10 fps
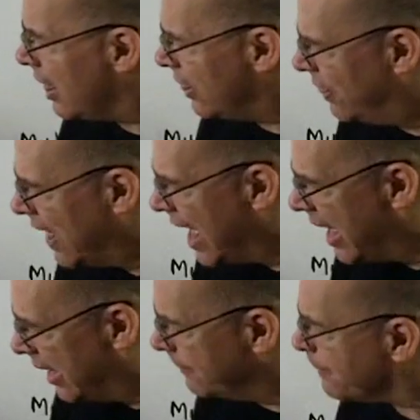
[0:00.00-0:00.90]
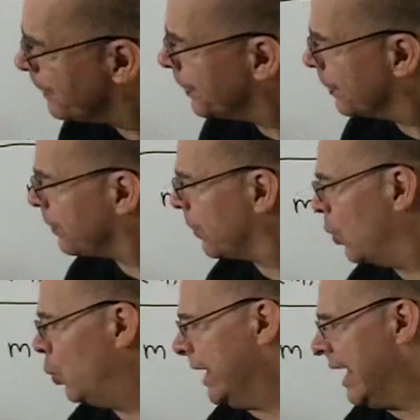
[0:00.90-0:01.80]
Then
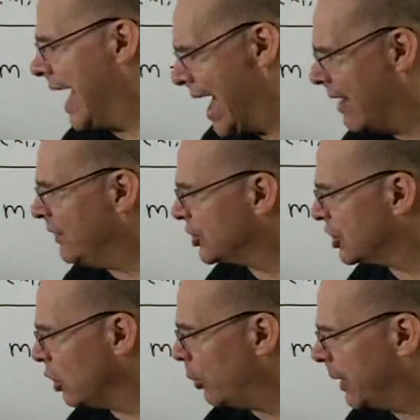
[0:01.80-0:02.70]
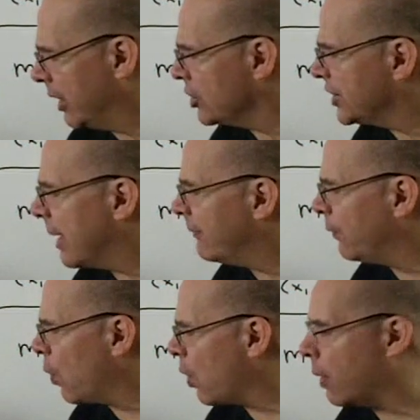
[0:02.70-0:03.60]
we have the slope-intercept
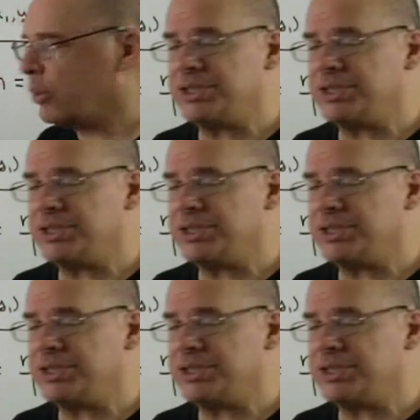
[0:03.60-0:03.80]
form,